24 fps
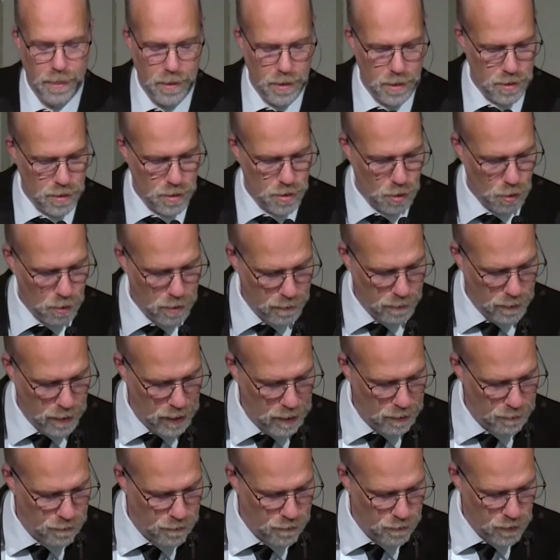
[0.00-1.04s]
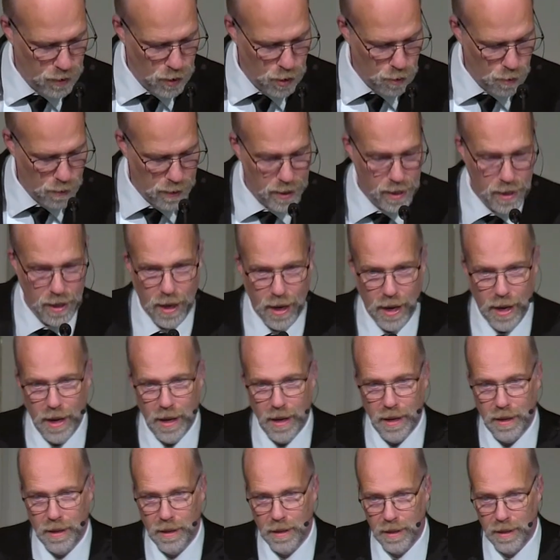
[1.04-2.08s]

So if you and I